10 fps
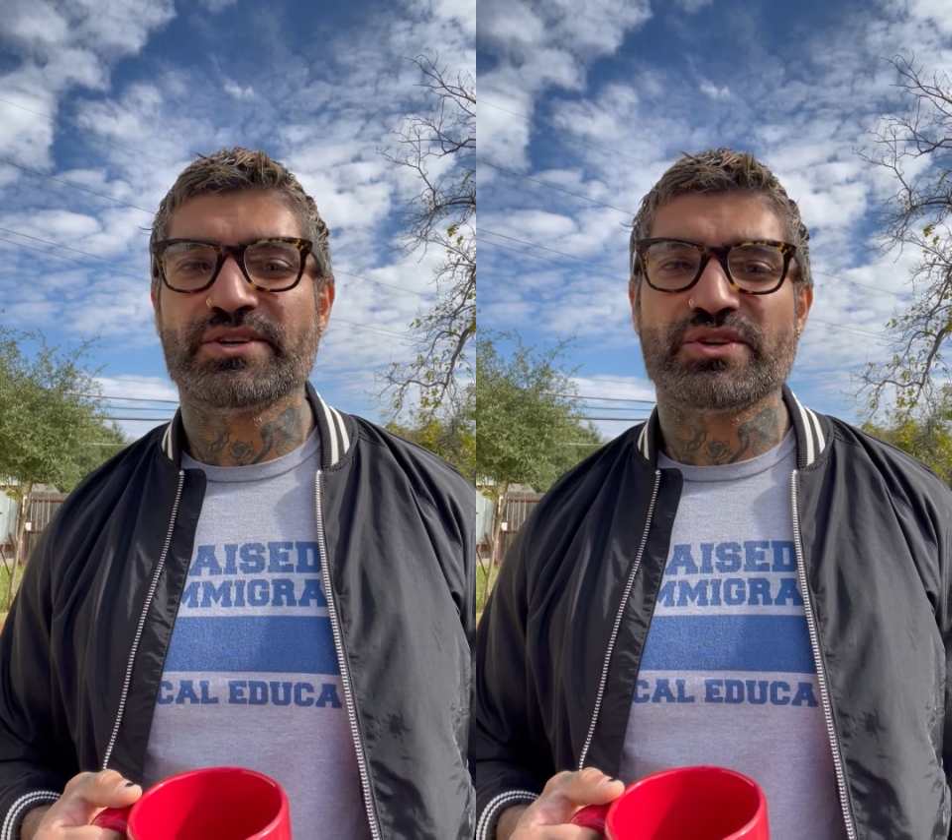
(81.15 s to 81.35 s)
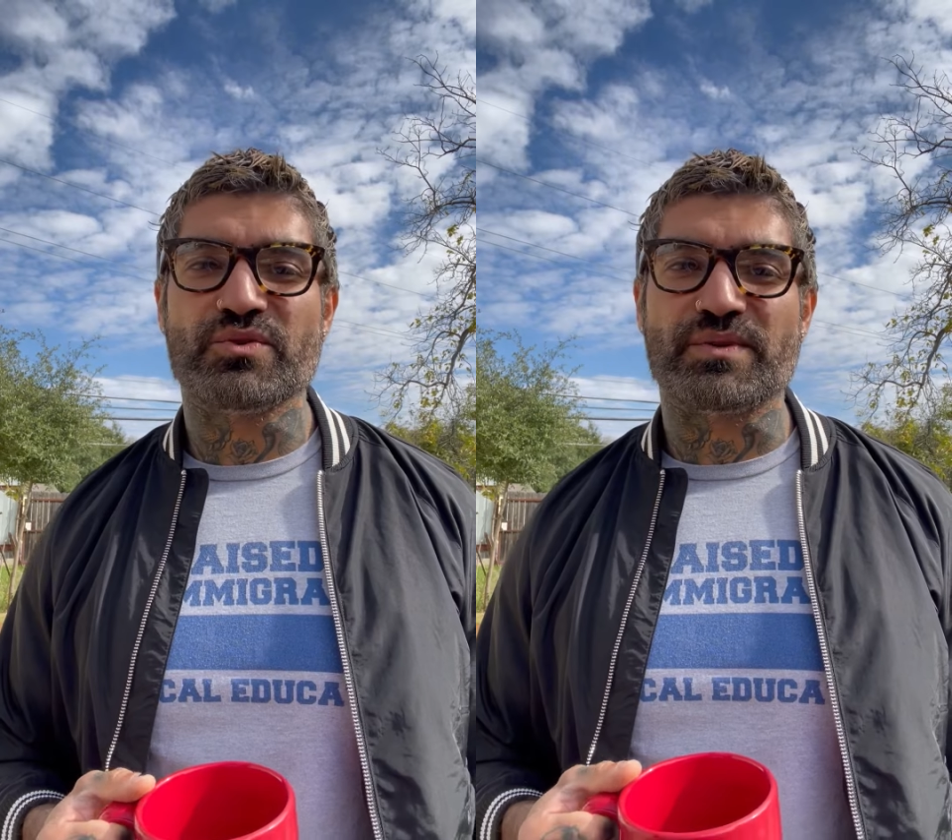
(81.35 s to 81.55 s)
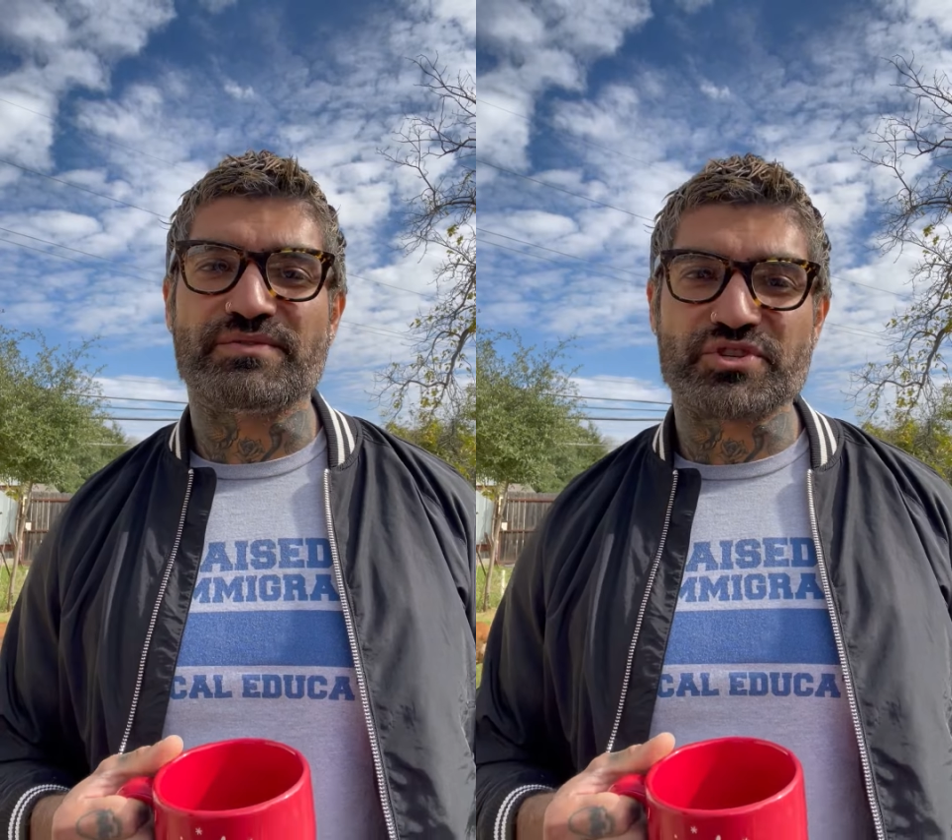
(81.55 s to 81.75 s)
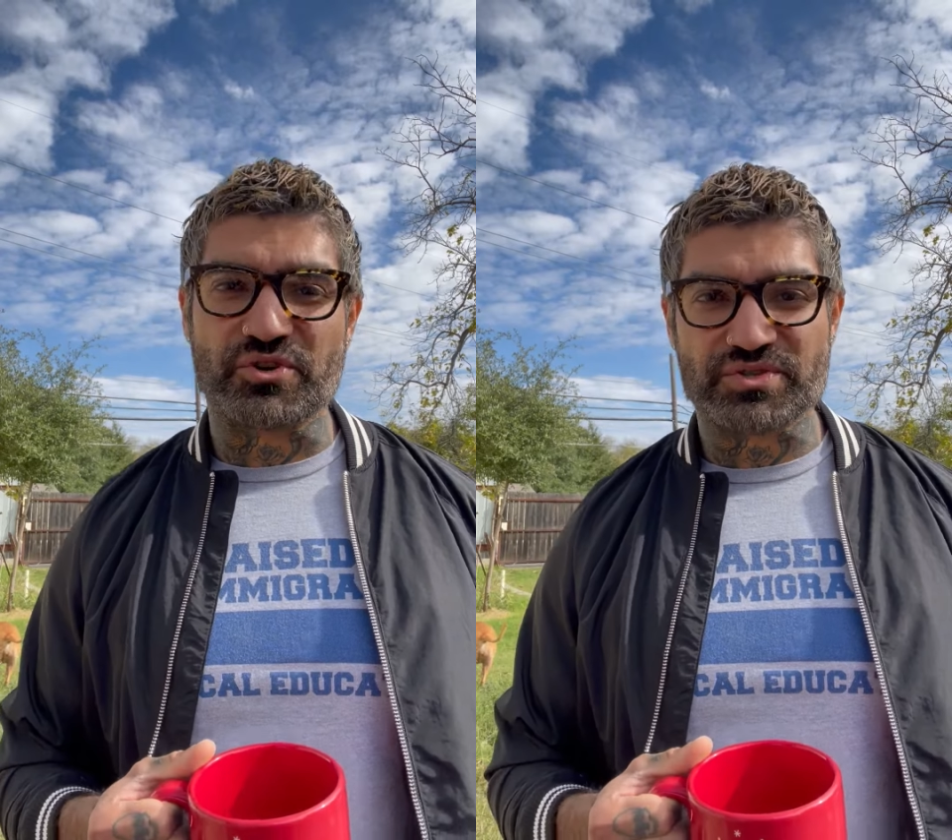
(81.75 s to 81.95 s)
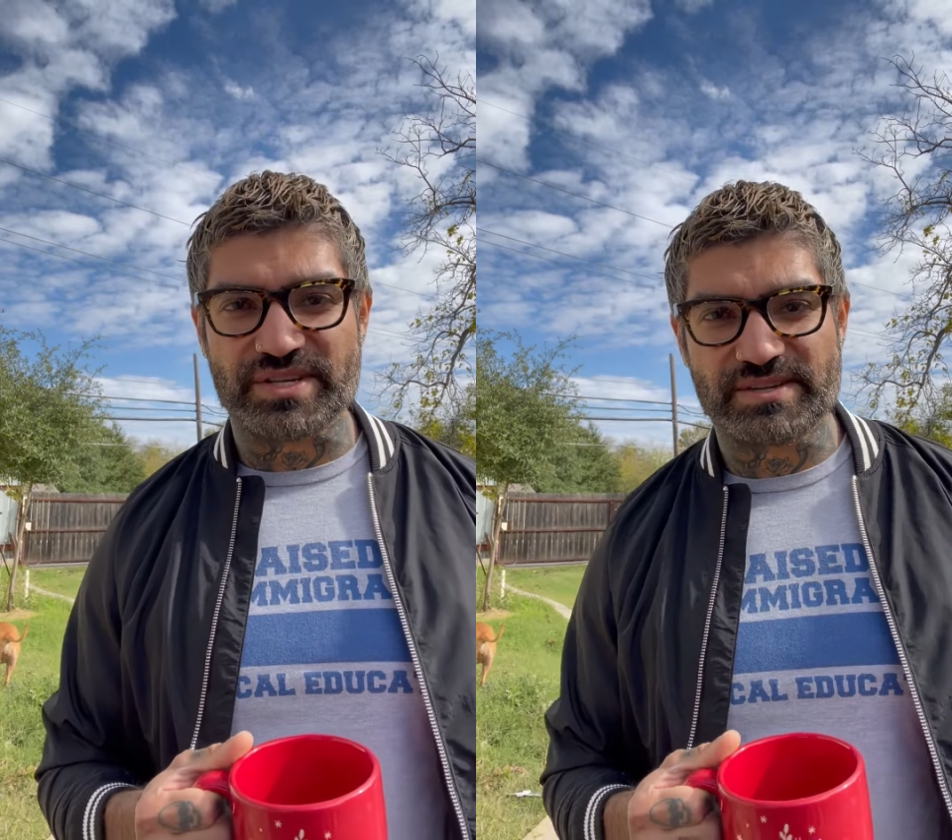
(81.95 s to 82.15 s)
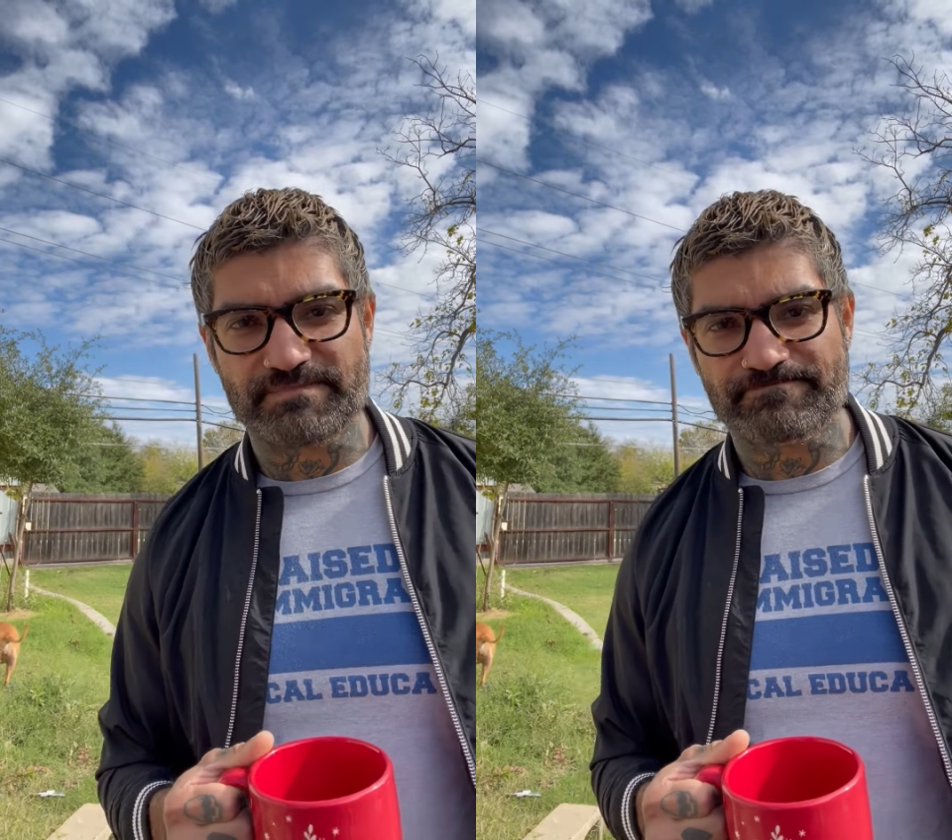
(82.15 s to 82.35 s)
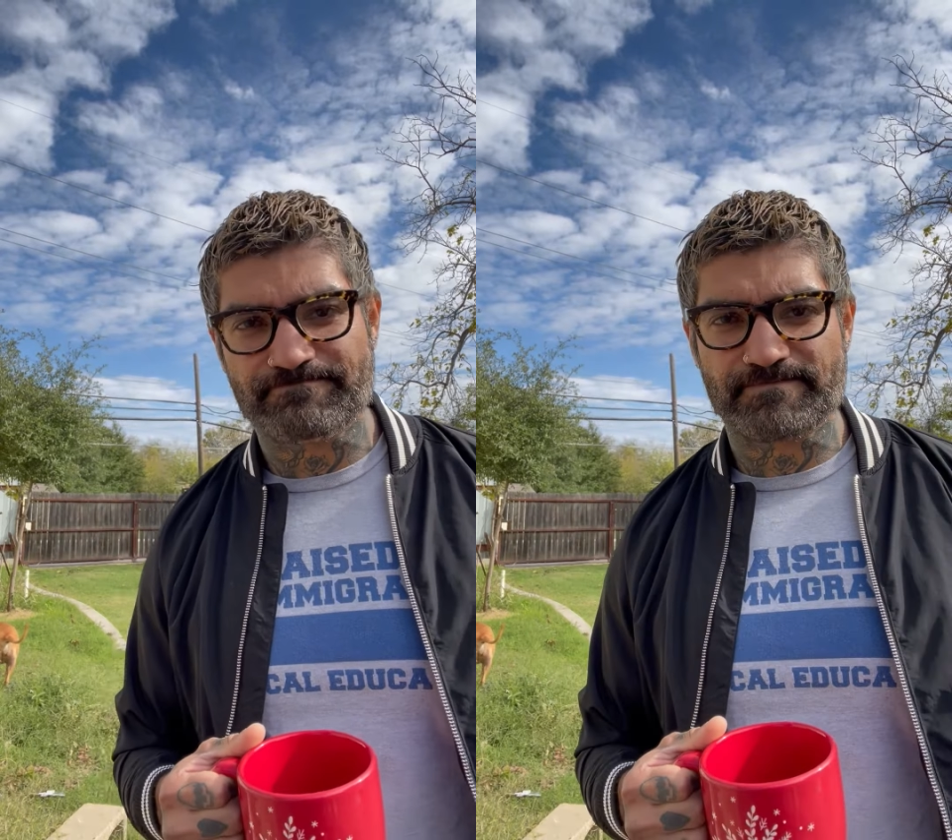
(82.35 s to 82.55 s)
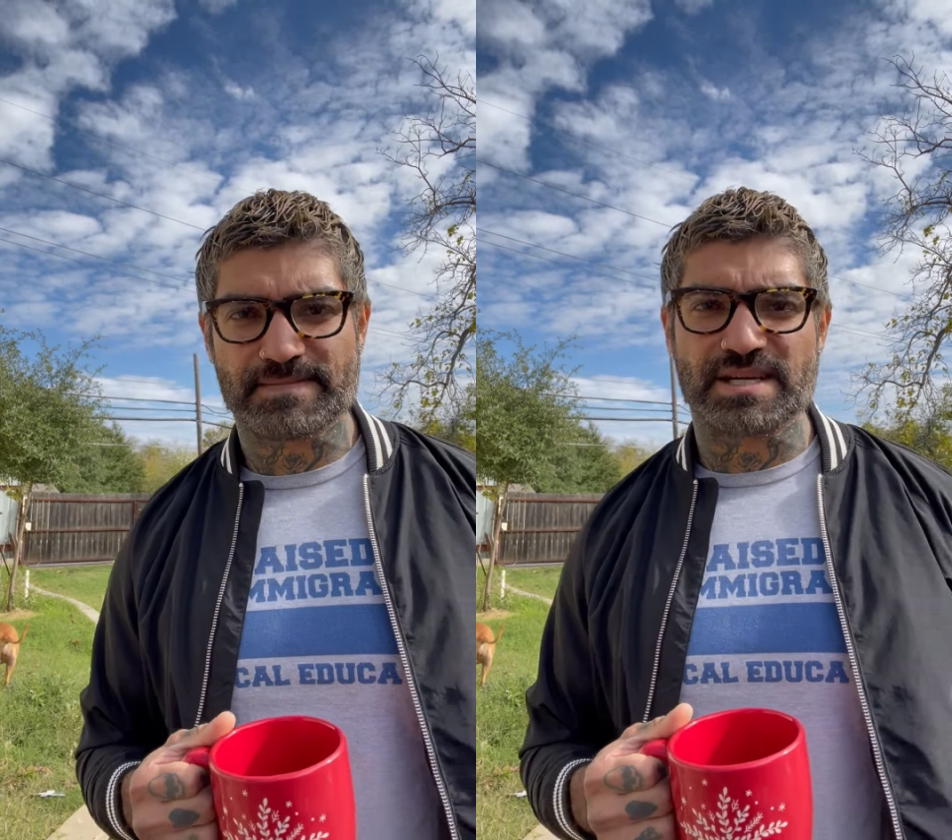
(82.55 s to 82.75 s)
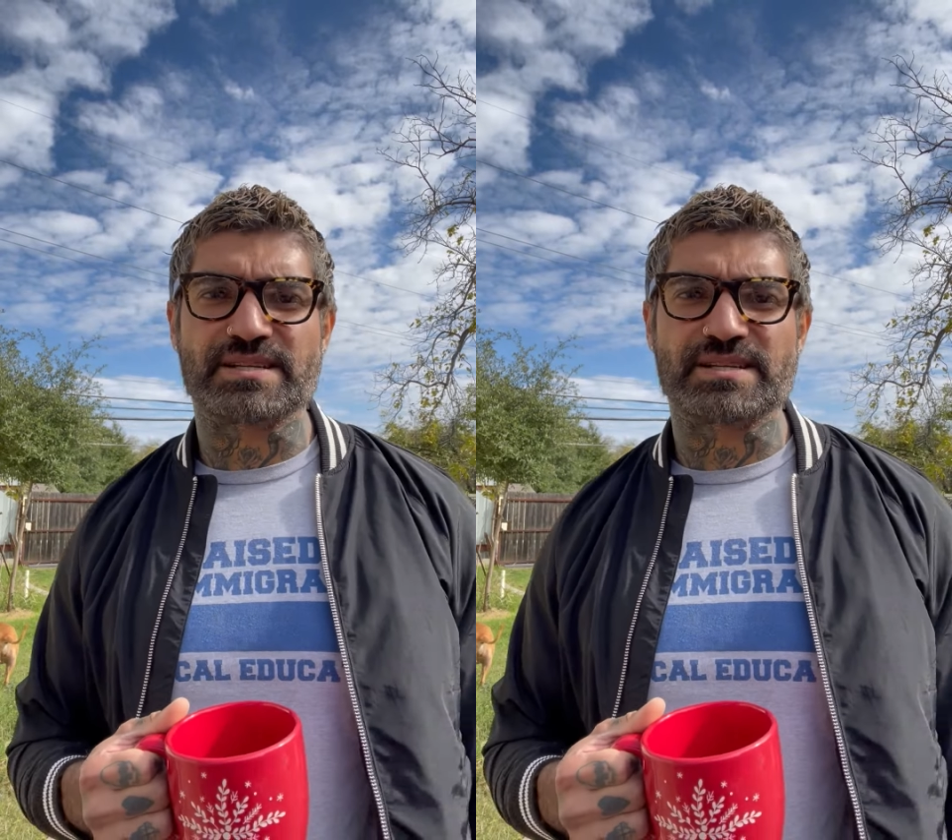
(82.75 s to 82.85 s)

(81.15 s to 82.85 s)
you would have chosen a